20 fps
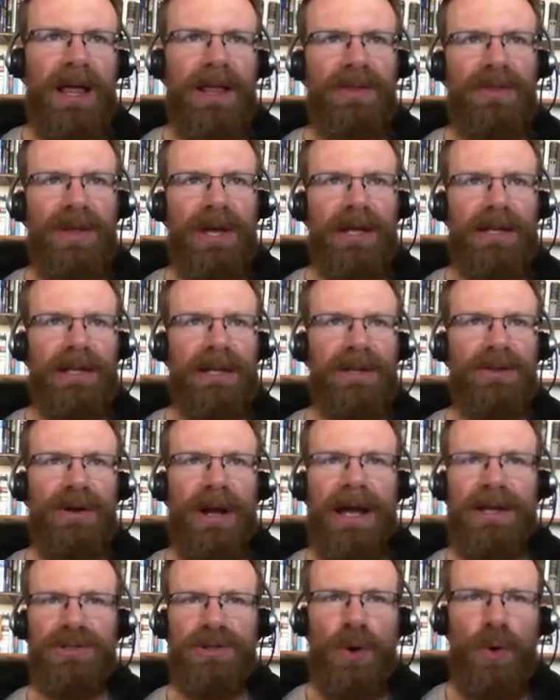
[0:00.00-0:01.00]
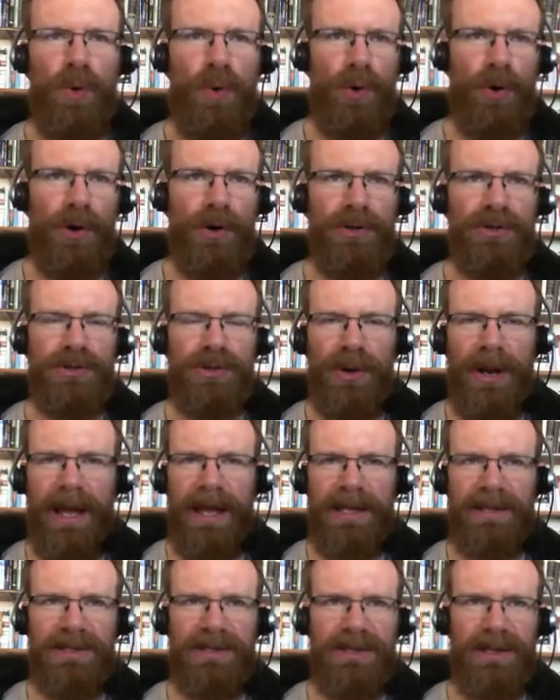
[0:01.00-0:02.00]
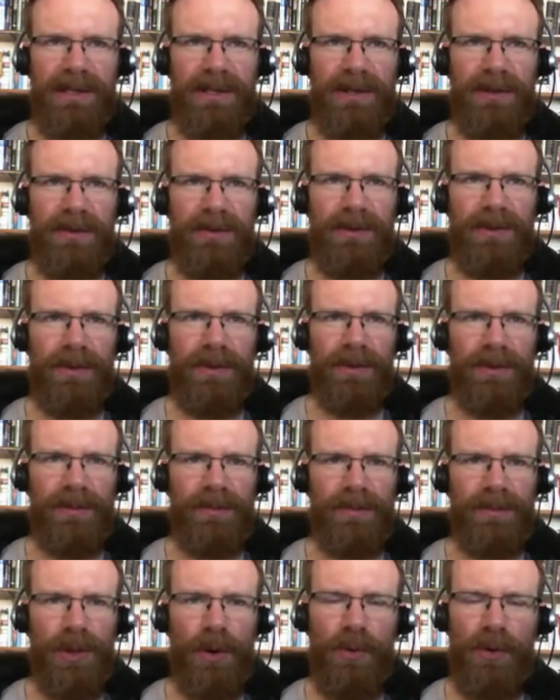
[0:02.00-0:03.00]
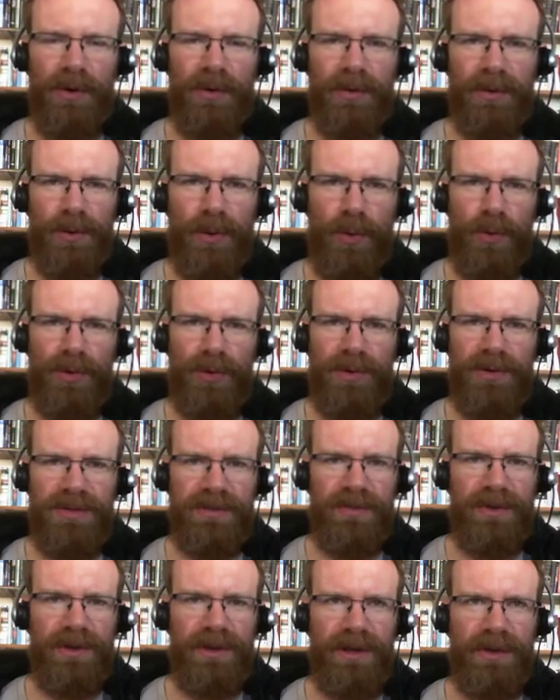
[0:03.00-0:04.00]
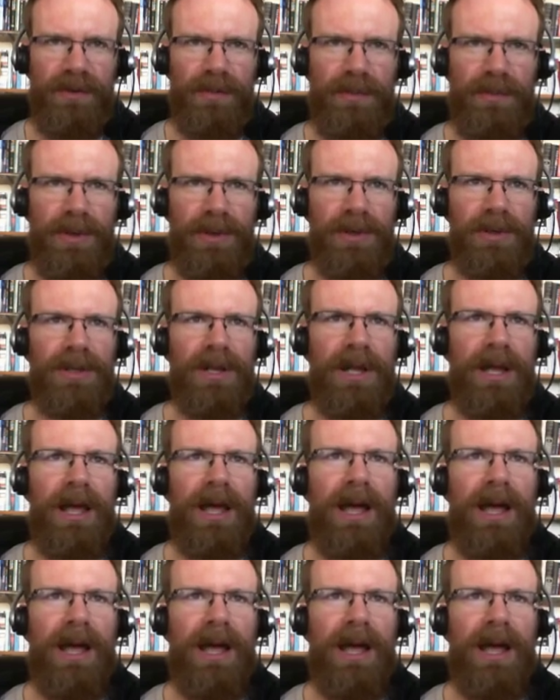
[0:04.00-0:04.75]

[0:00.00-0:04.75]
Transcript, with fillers: that either has horns or has the, the lower quarters of a, of a bull,